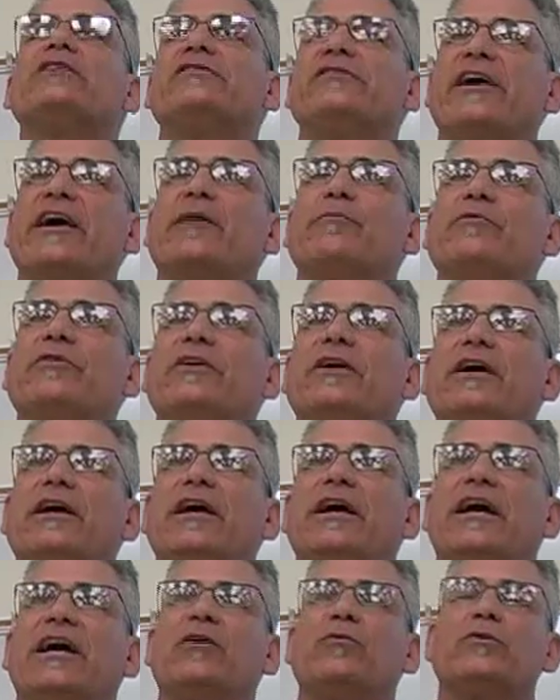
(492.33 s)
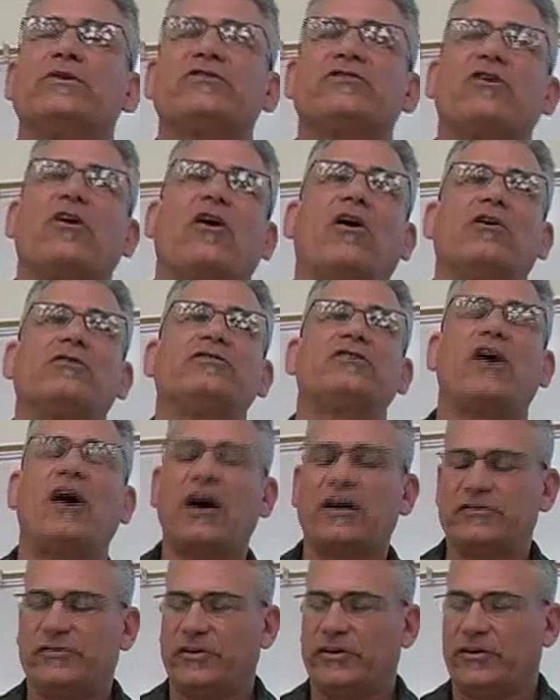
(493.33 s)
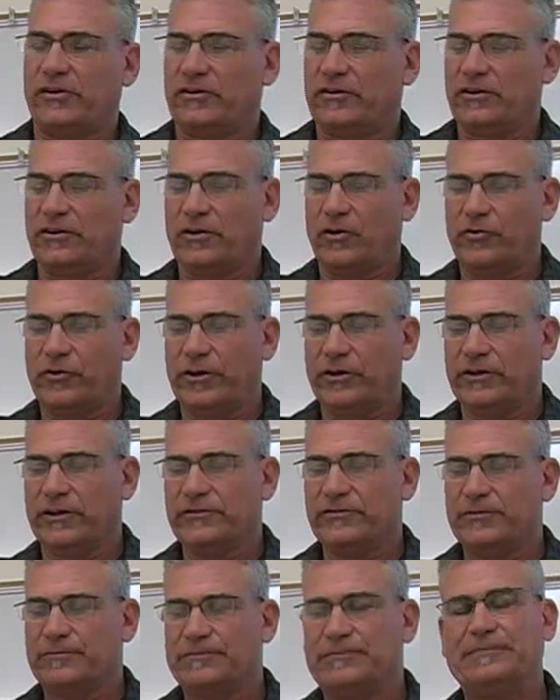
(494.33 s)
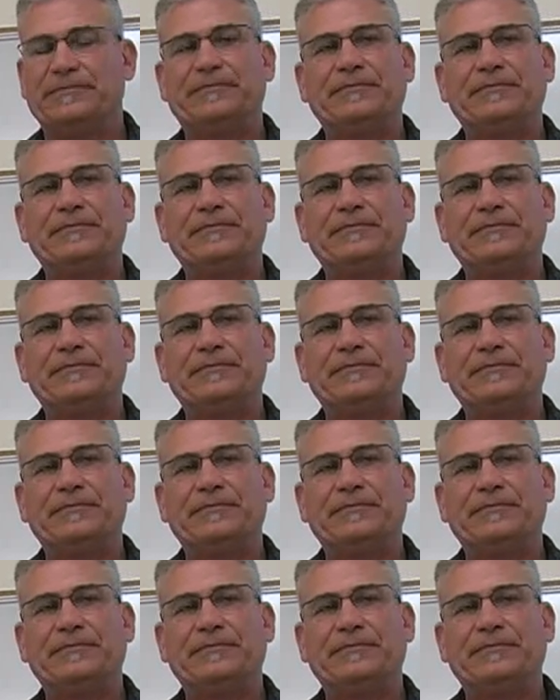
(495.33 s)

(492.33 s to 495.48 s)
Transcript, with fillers: attempt at what's called toxic colonialism.